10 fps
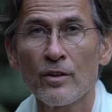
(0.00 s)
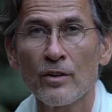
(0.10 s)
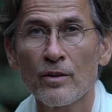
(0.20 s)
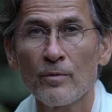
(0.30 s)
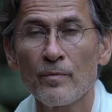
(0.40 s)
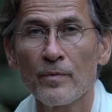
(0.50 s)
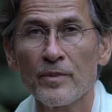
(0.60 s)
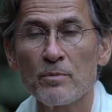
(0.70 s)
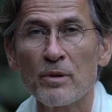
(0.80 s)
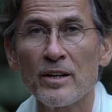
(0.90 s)
a um,
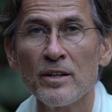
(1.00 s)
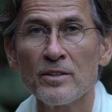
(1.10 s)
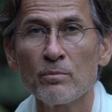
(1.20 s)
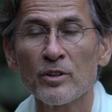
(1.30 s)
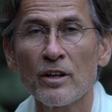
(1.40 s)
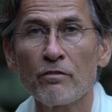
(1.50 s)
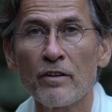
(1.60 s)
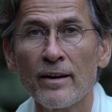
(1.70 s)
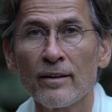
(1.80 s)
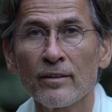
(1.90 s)
deeply intimate
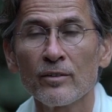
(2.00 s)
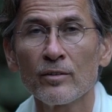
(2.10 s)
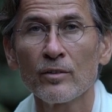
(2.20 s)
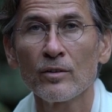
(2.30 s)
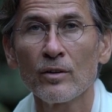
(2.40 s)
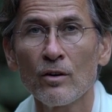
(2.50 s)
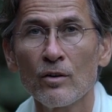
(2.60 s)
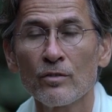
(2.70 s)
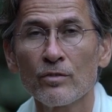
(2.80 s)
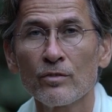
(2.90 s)
affair
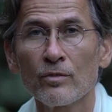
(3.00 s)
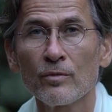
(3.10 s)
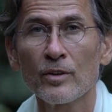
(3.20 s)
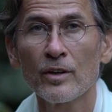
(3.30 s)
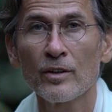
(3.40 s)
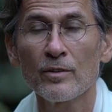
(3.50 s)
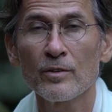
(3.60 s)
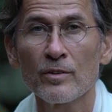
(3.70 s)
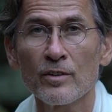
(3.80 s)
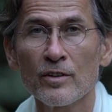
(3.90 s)
of uh,
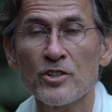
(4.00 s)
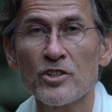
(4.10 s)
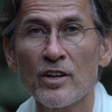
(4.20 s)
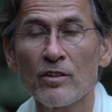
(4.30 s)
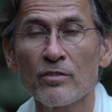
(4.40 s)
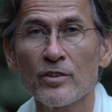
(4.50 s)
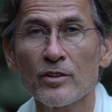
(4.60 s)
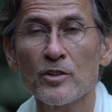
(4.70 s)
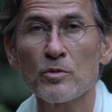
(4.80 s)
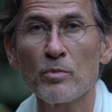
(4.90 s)
the self that
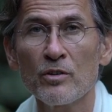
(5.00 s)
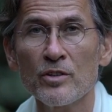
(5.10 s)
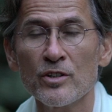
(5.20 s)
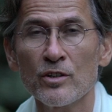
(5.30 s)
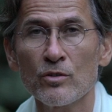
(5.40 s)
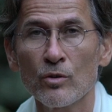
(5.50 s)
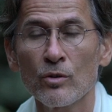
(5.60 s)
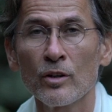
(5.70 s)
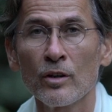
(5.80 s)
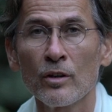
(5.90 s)
experiencing it all.
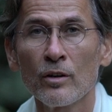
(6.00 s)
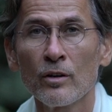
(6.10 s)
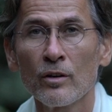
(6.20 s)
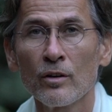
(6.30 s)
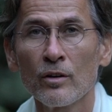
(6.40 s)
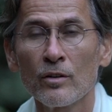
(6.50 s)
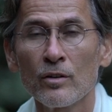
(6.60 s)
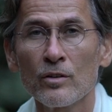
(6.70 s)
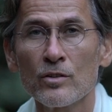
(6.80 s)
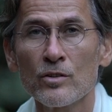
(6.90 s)

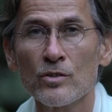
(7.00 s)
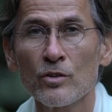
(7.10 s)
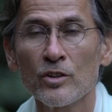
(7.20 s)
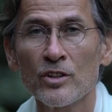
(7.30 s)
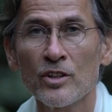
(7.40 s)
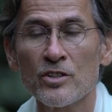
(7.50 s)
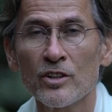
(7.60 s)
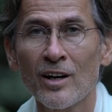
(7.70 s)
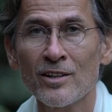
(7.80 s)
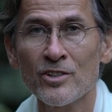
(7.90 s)
That it is the
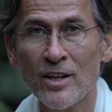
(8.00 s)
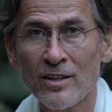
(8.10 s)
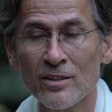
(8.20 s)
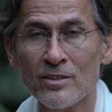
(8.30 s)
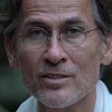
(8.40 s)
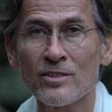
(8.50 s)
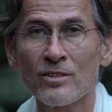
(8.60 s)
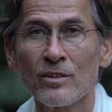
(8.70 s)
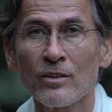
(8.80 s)
transcendence